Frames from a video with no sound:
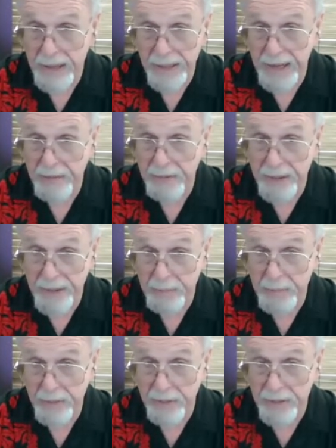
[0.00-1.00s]
African
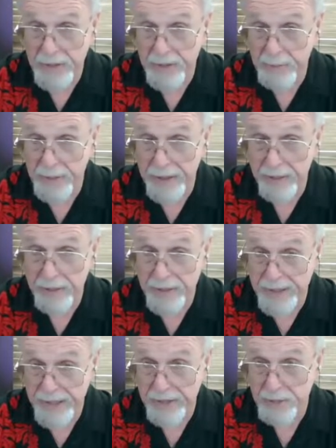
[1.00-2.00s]
Americans from entering
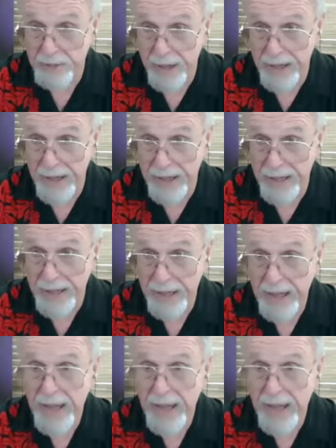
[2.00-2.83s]
Central High,